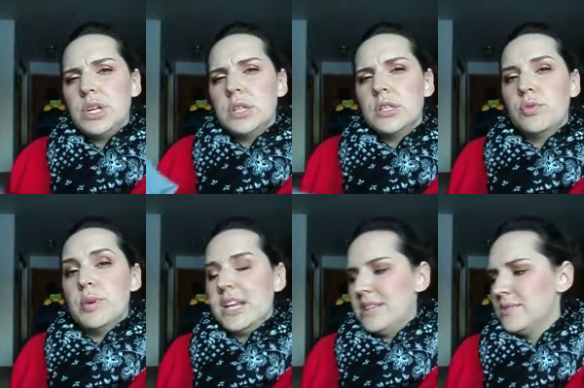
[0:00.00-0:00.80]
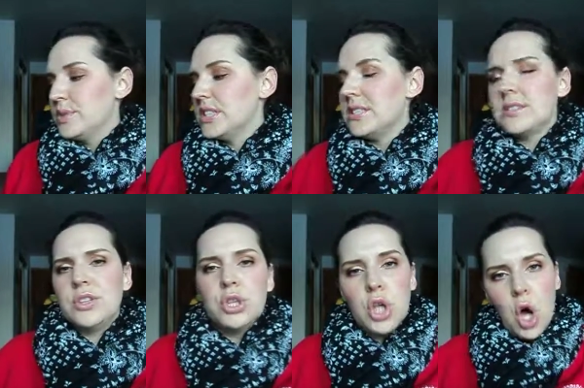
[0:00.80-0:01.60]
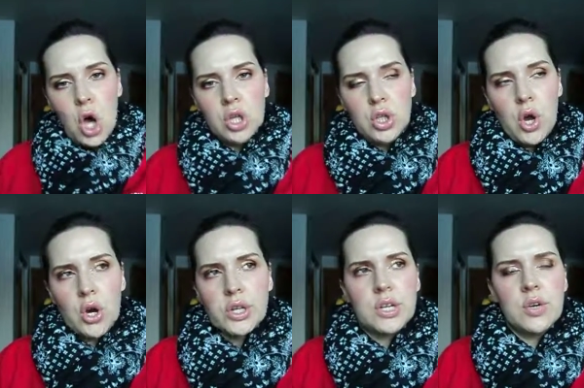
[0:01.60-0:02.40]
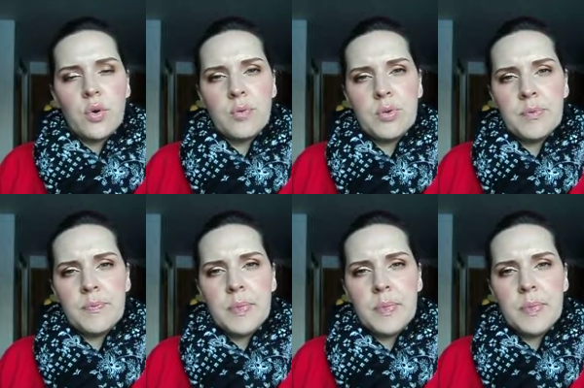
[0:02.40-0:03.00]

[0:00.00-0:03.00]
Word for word: a little bit. It was long, longer than a normal